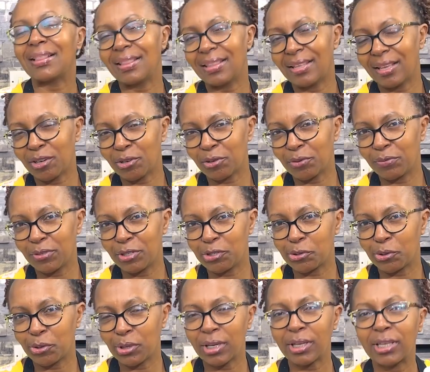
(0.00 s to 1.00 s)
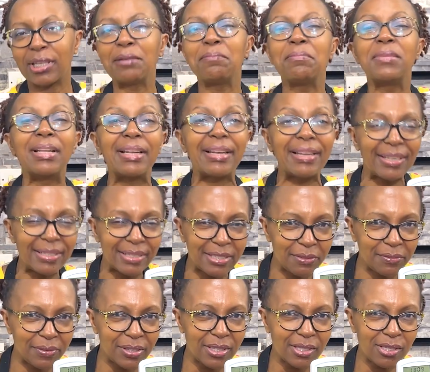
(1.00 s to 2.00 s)
the end of it all
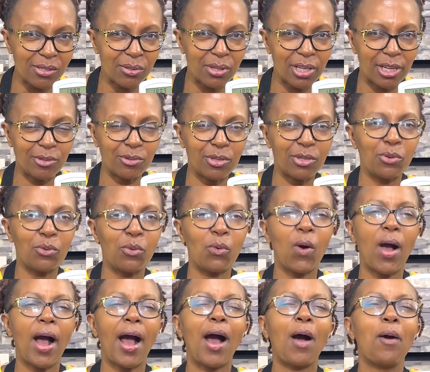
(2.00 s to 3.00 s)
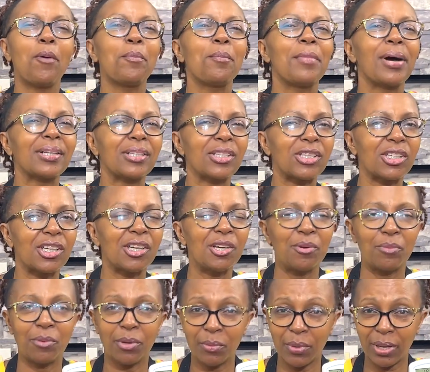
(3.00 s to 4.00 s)
cumulatively so that we know how much
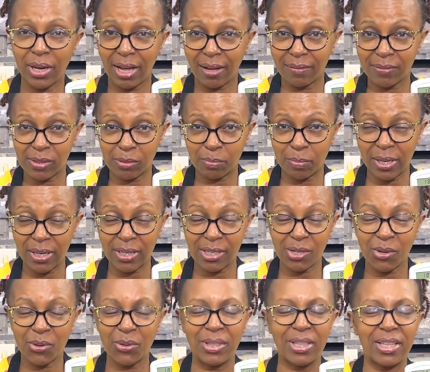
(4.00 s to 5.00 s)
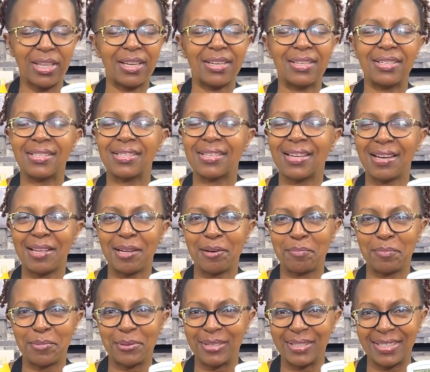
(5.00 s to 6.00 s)
we will have spent on the entire
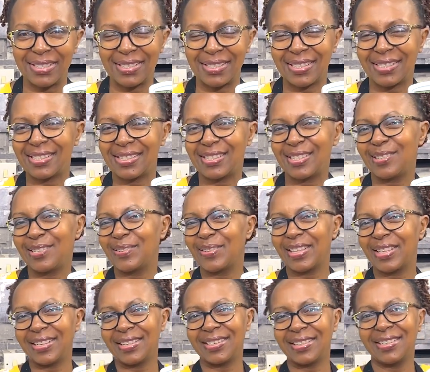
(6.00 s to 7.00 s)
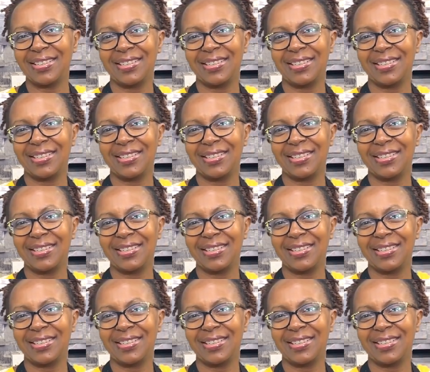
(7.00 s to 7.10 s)
process. See you then.